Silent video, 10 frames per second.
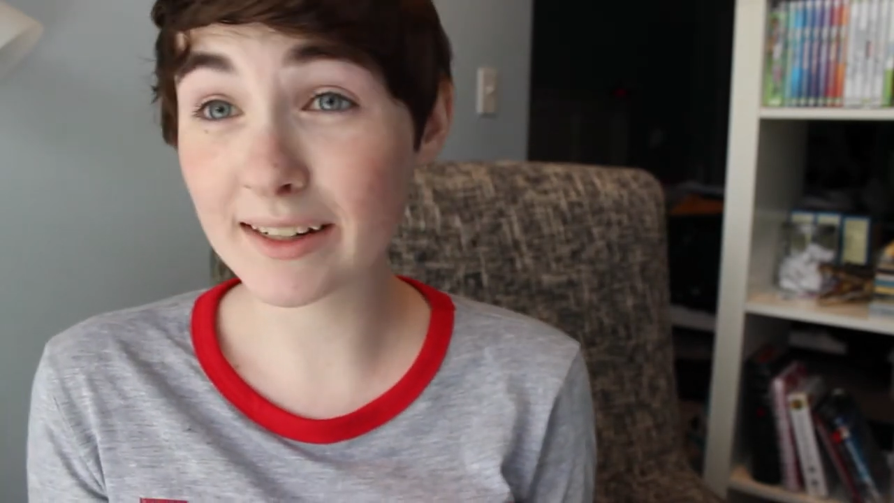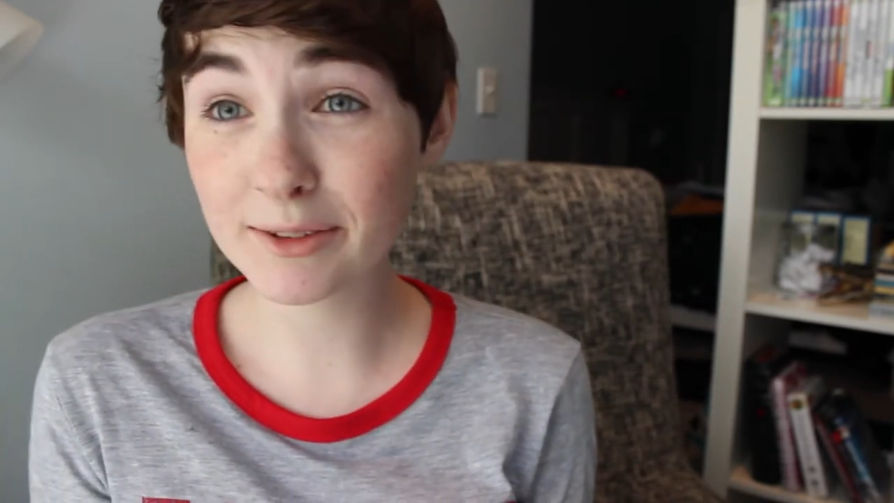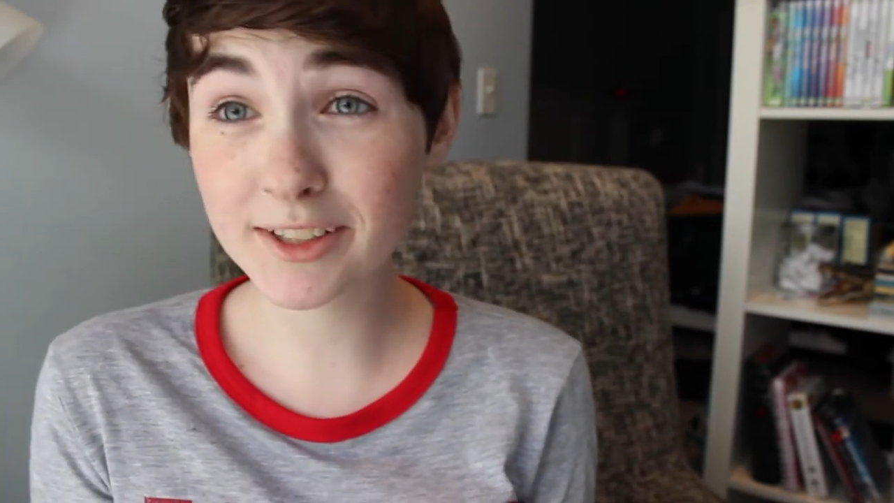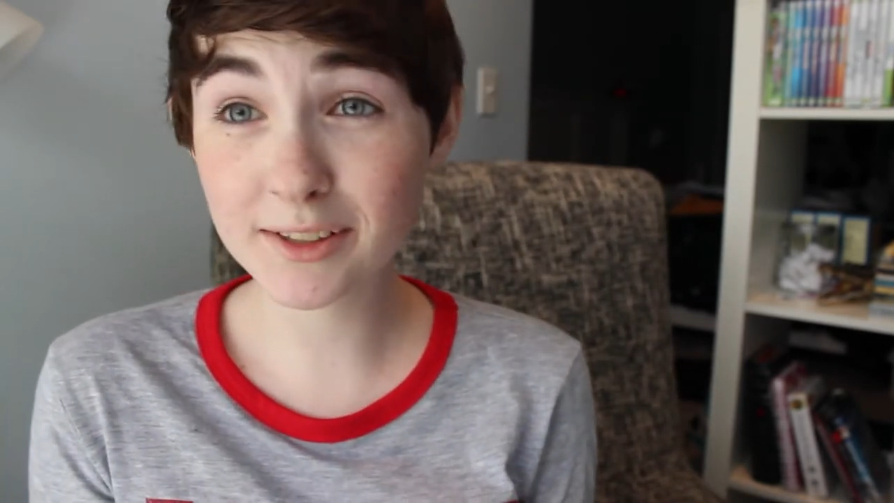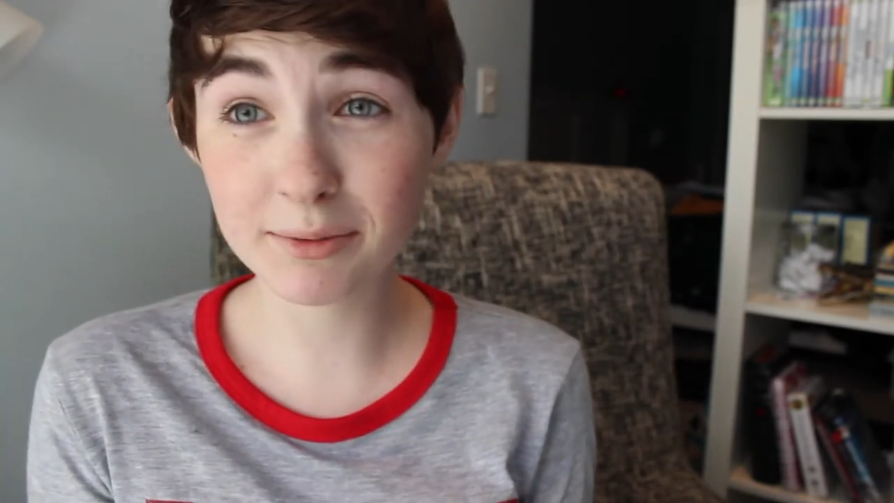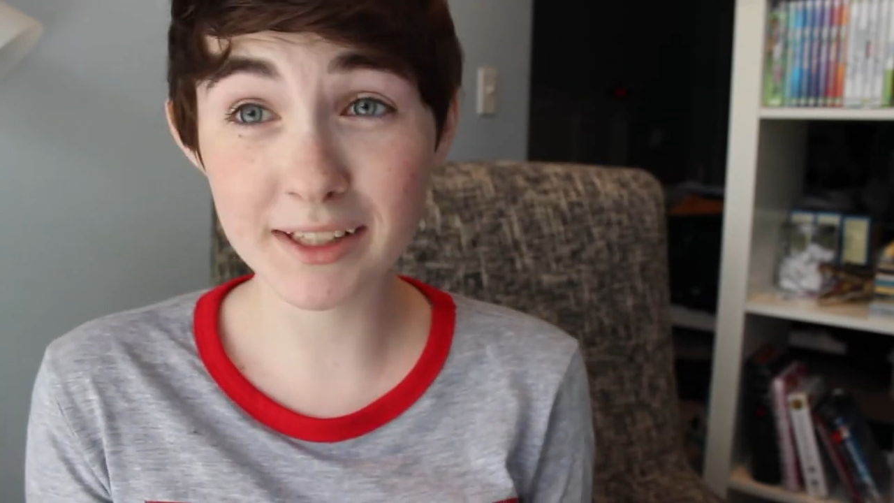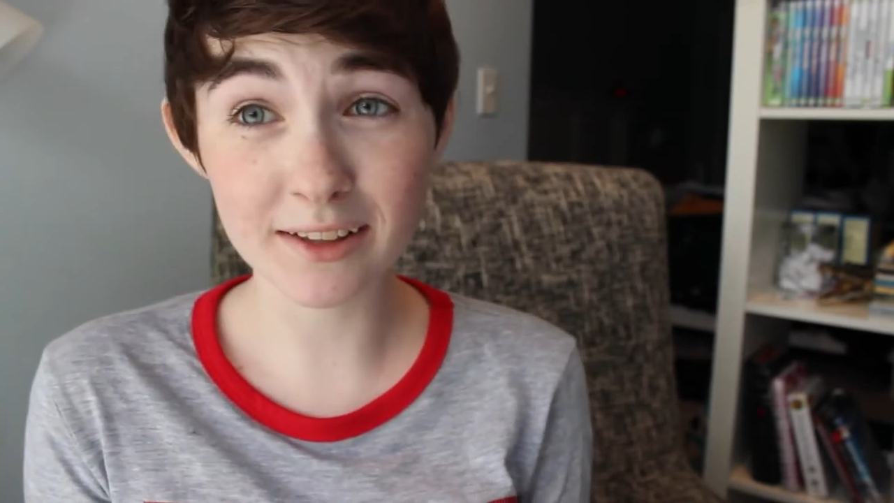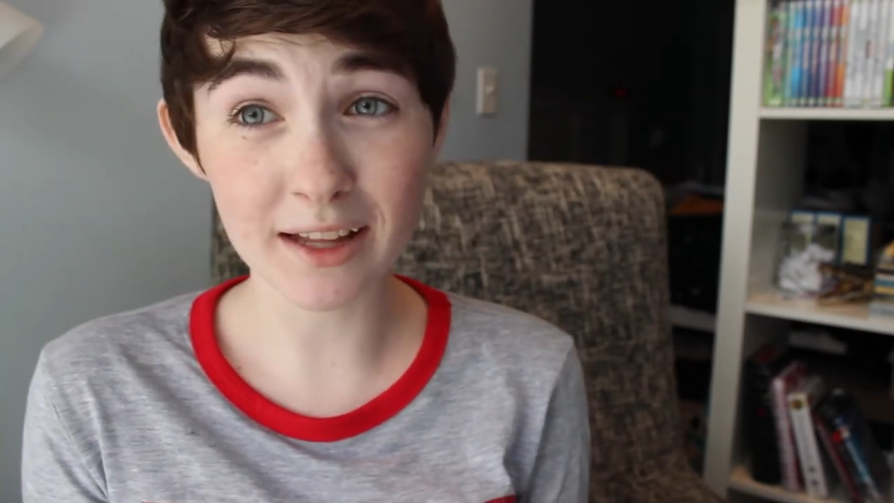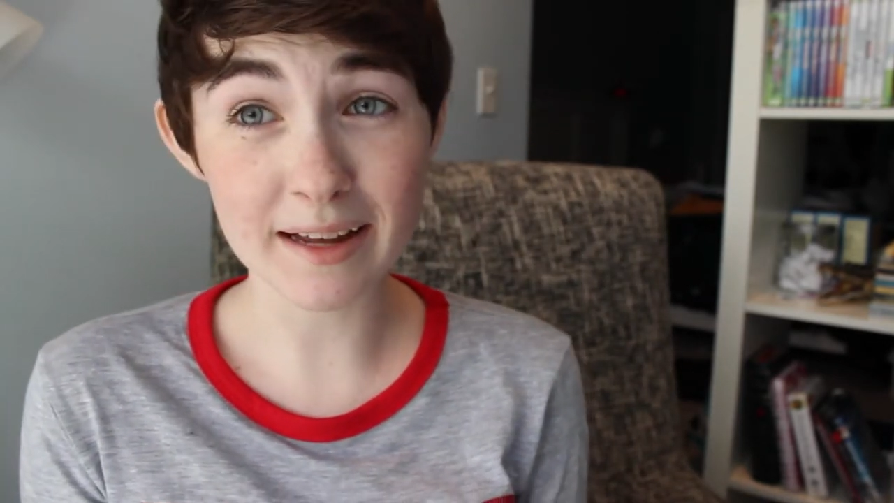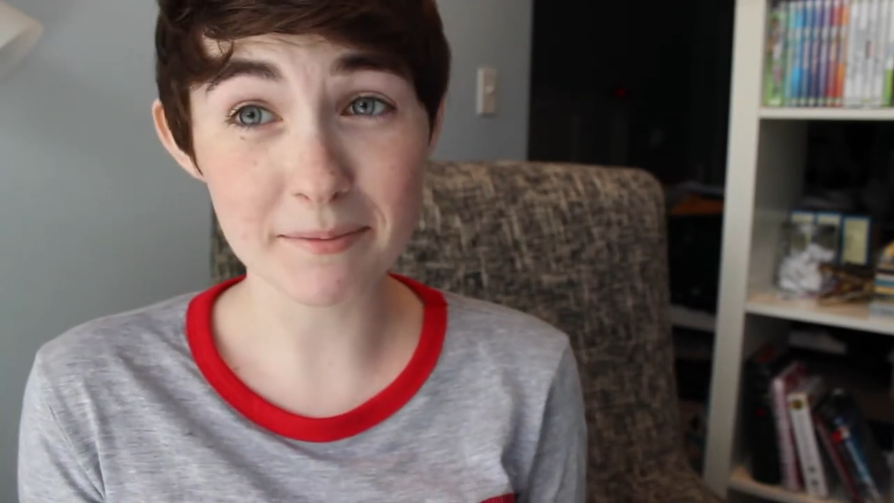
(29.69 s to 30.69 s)
It was just really
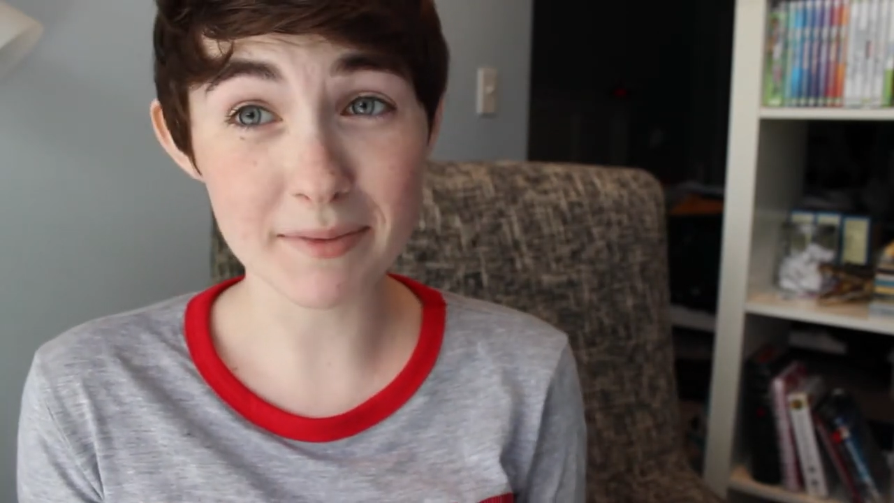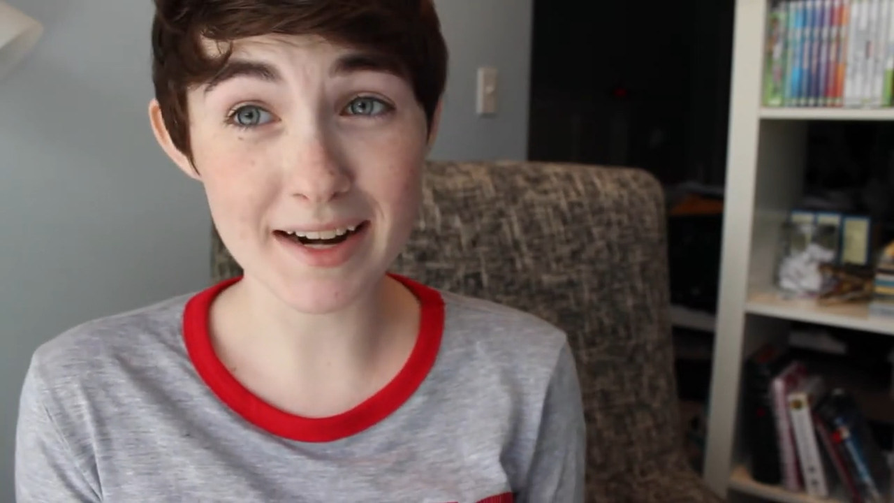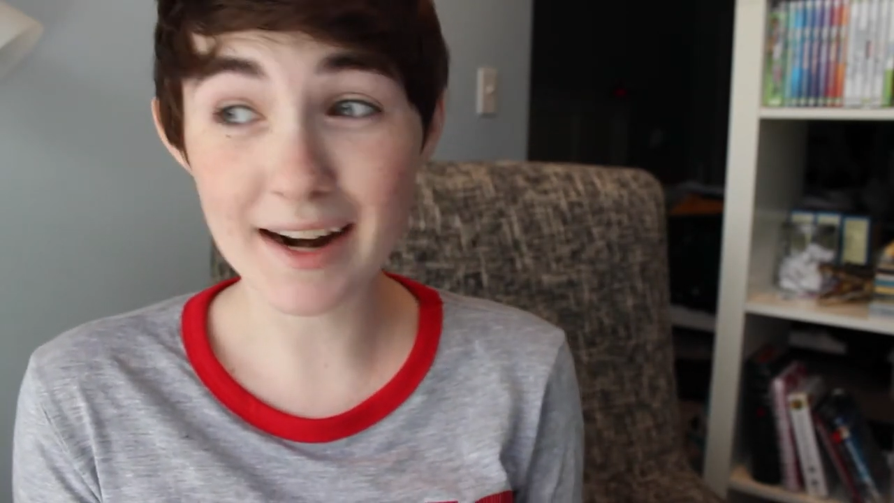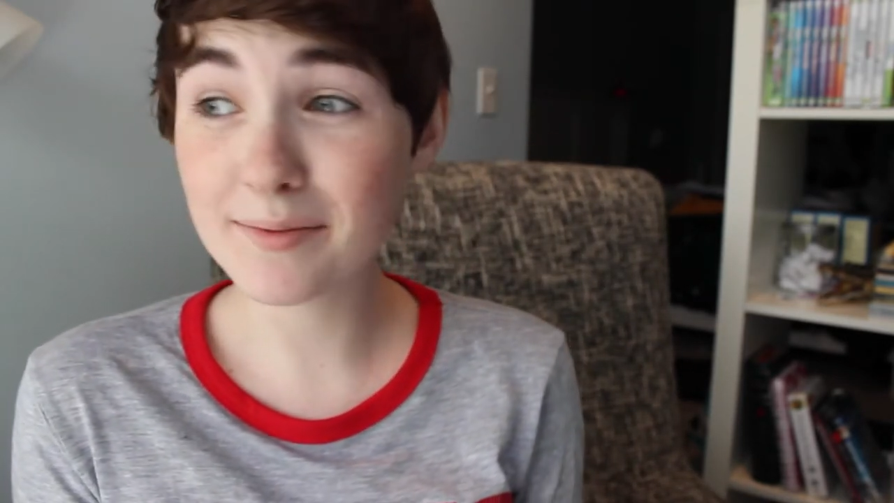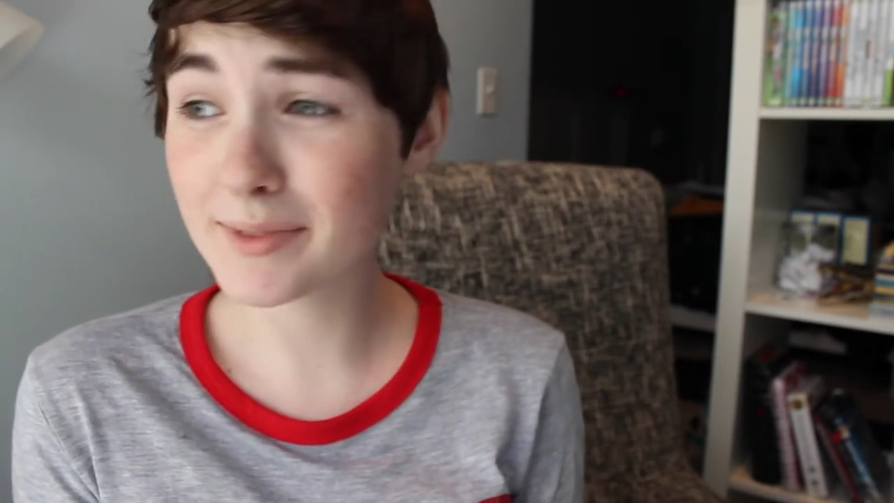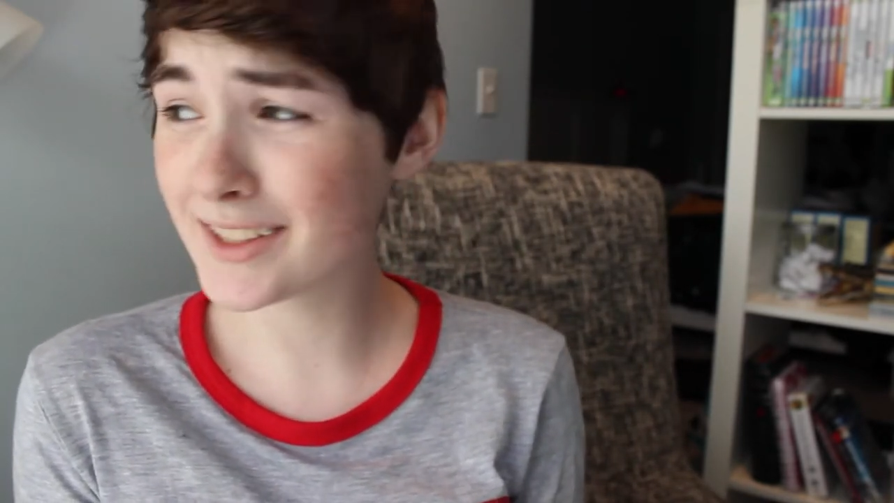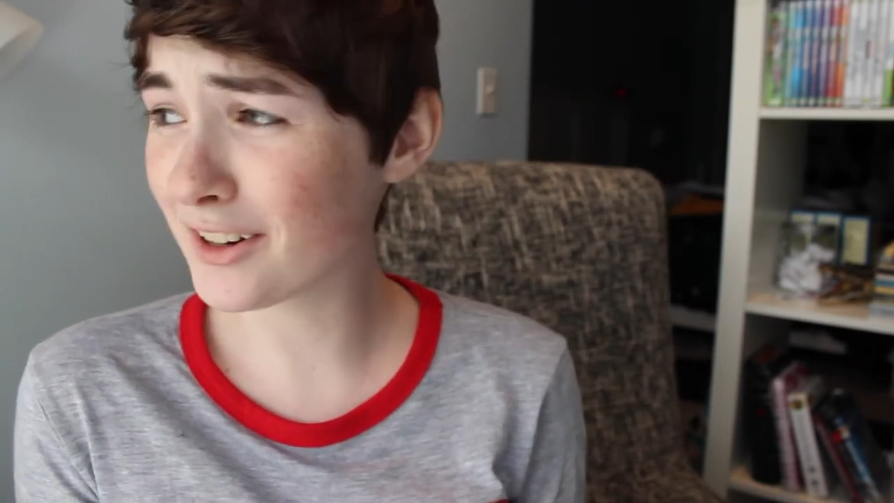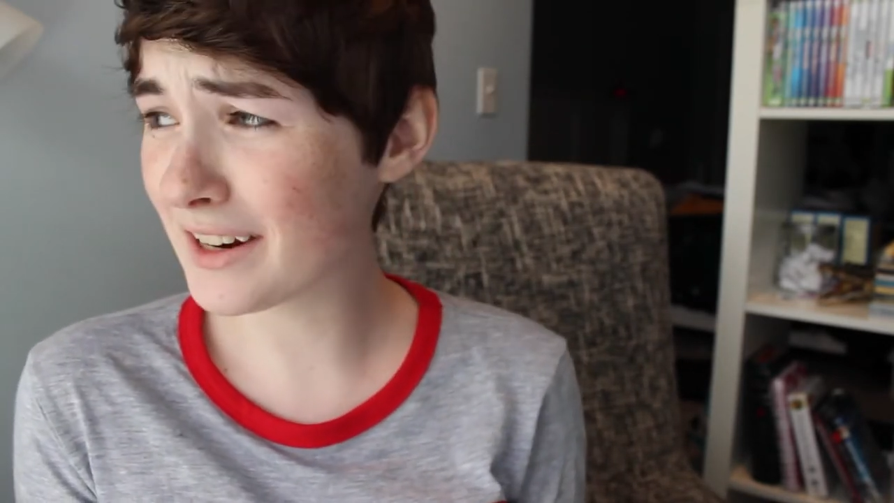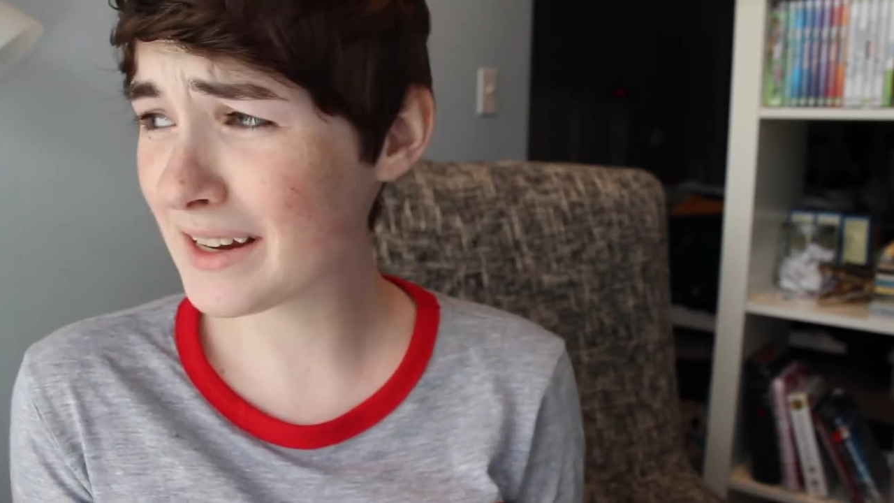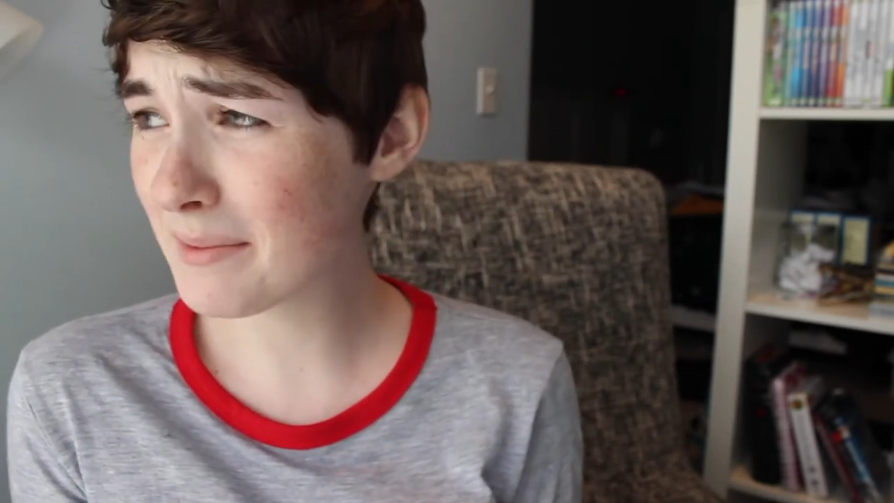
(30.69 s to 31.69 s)
lame, and I'm
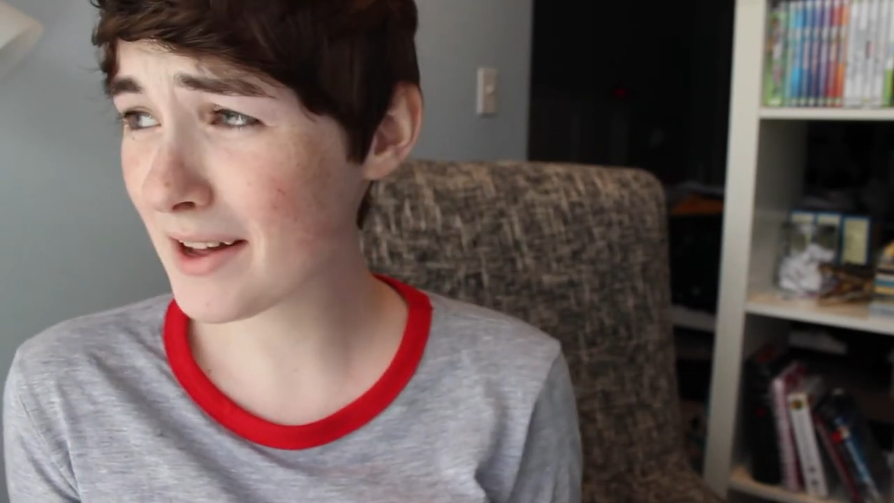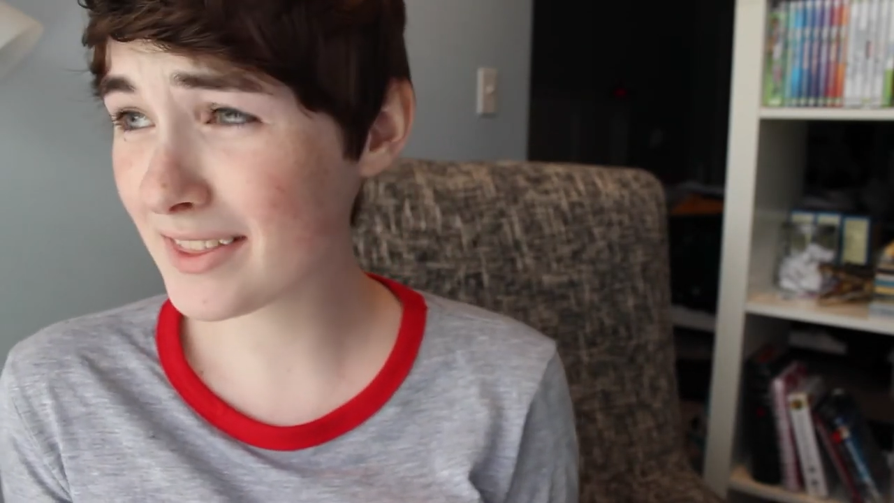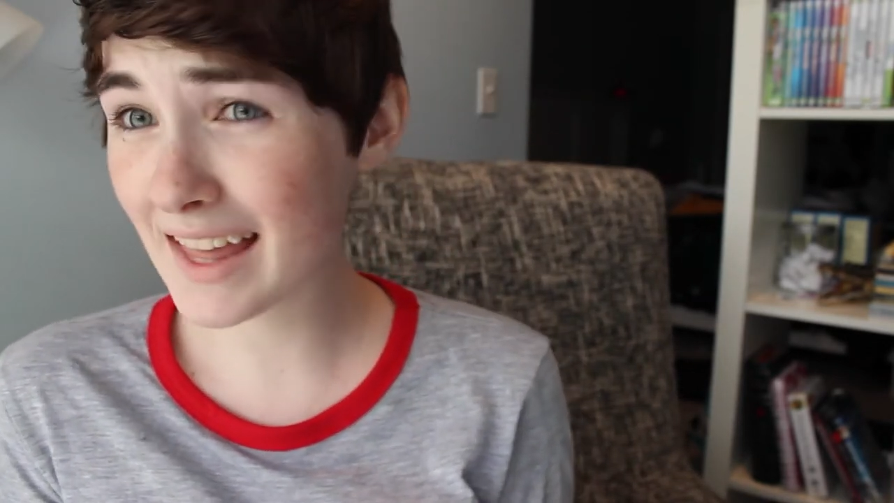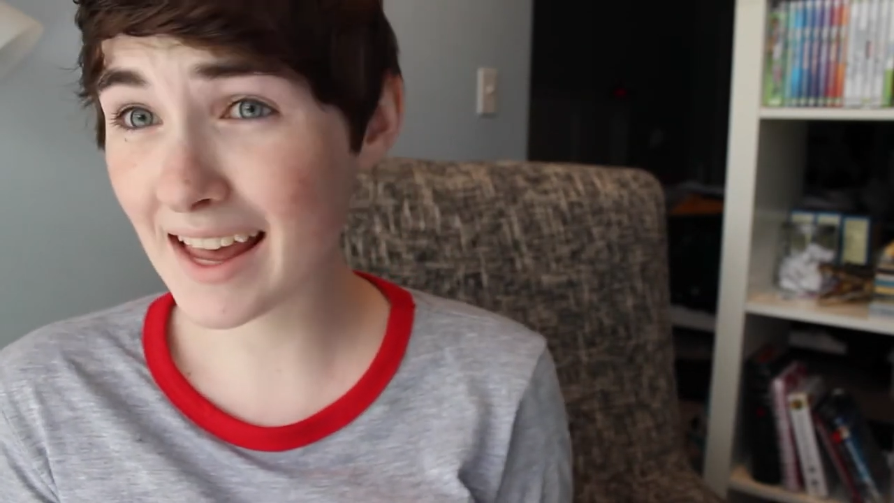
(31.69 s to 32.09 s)
sorry about